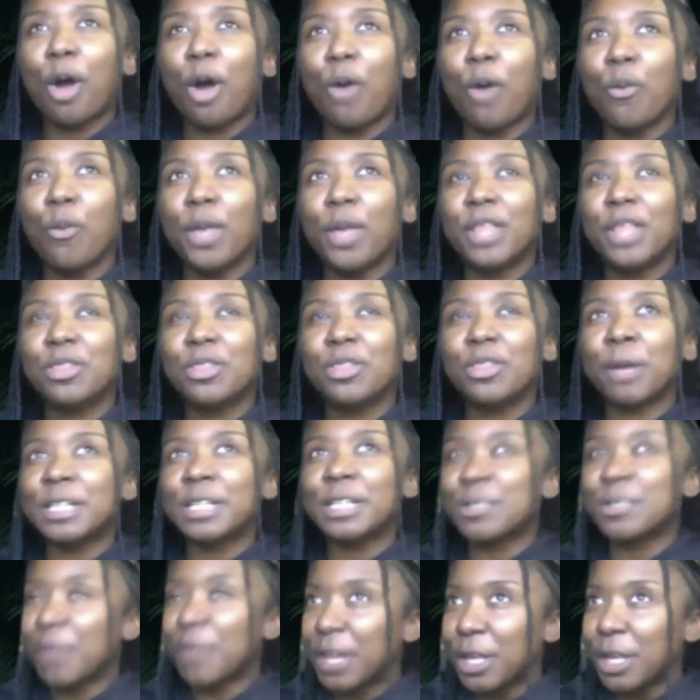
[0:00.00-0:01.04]
when the
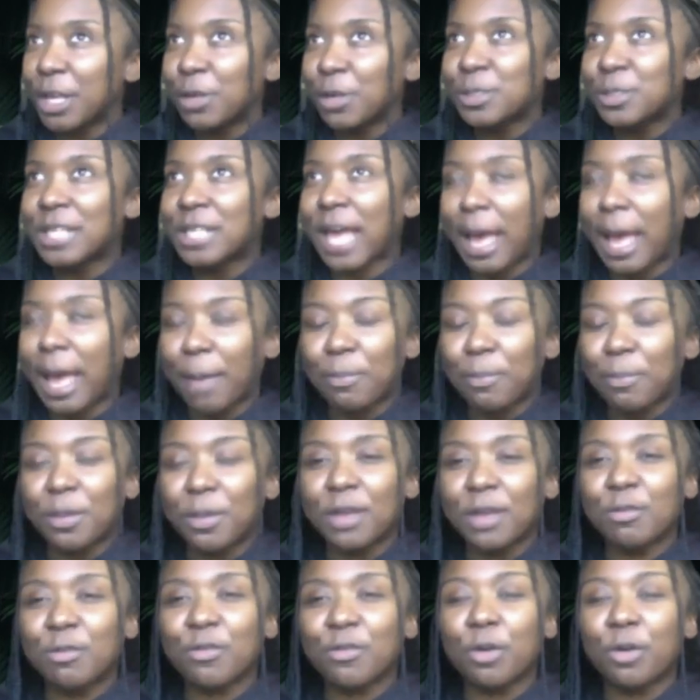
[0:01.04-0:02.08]
breastfeeding used to
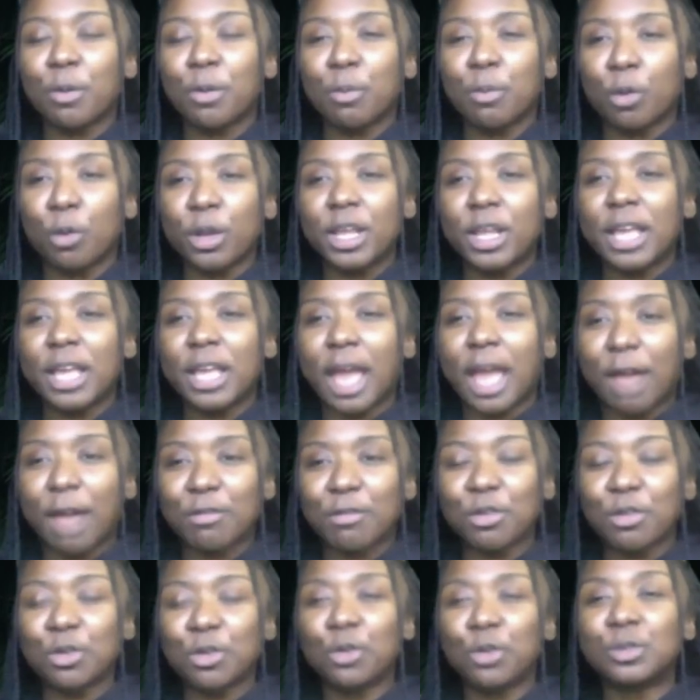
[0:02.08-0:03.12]
happen for morning,
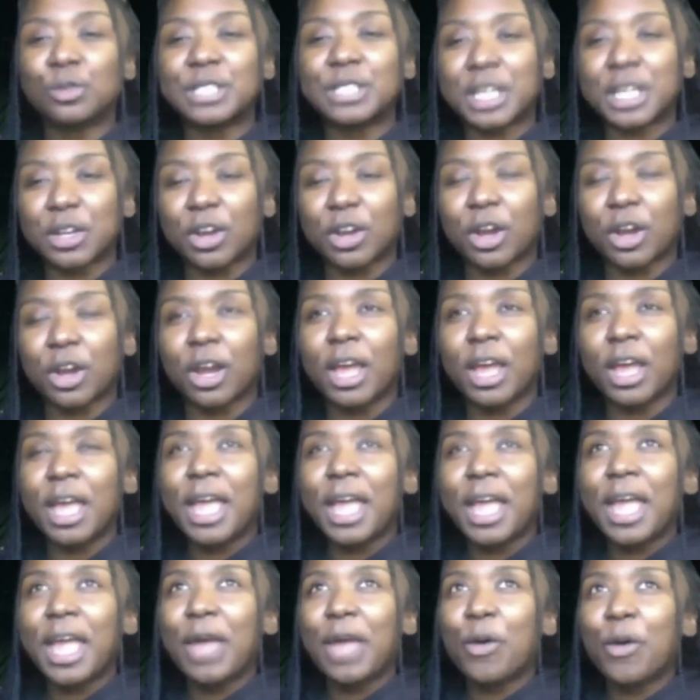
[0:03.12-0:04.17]
afternoon, dinner,
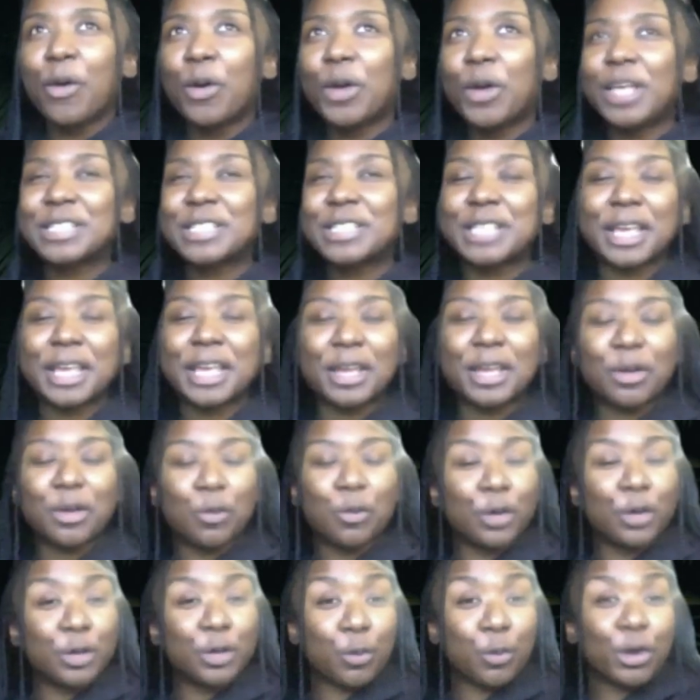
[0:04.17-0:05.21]

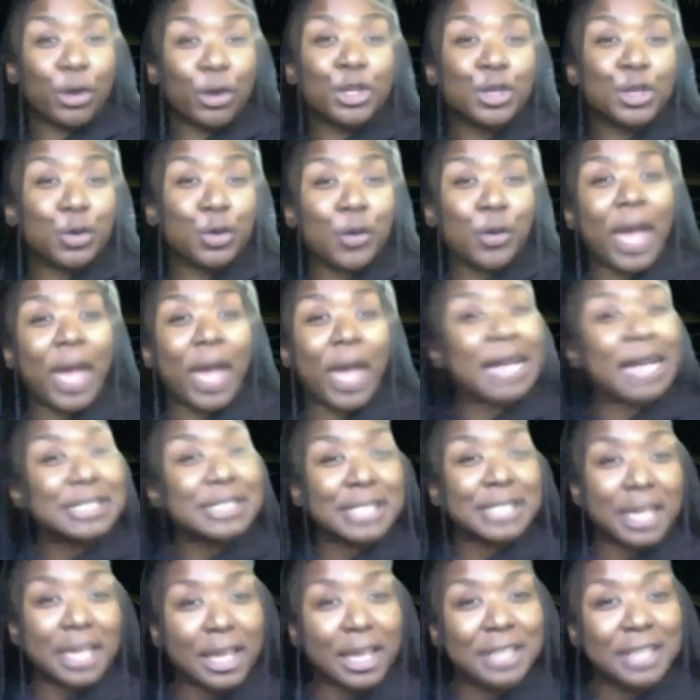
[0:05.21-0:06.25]
were you
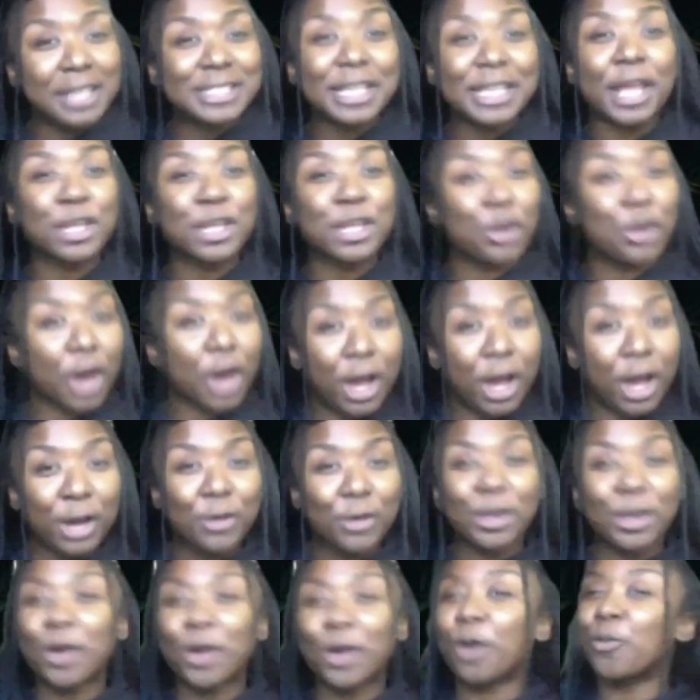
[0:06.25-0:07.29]
asking, saying you're
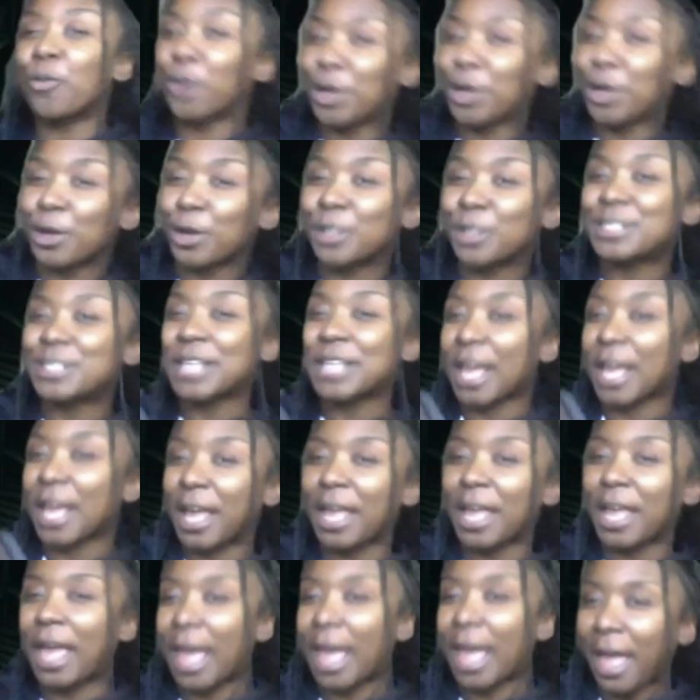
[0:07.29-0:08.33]
hungry, or were you
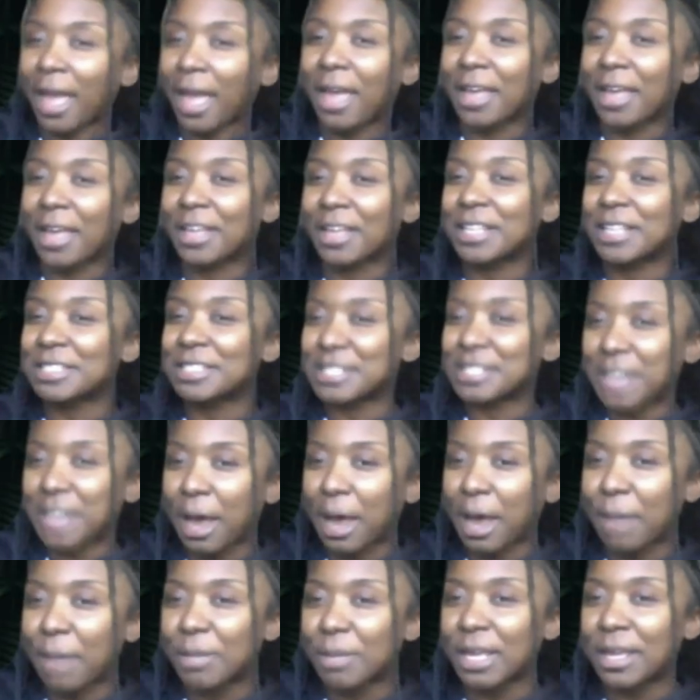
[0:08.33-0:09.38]
saying, hey, it's
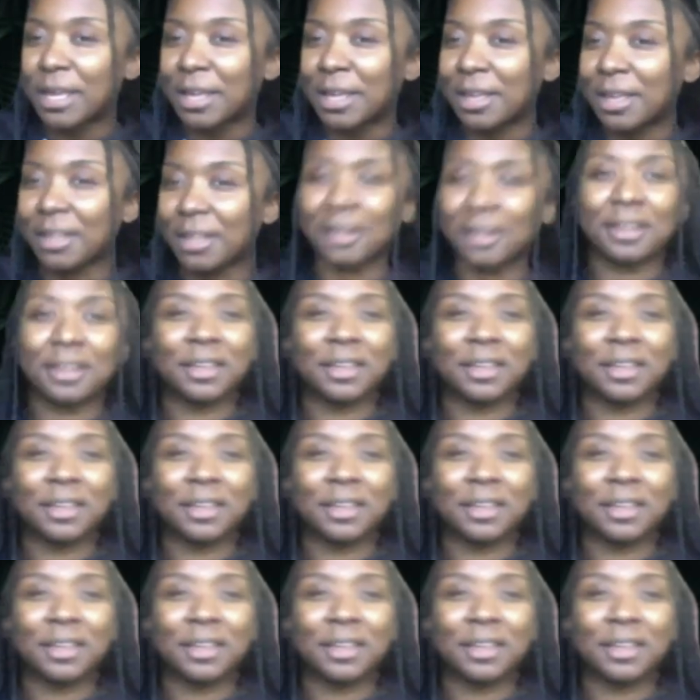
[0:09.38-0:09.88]
time to eat?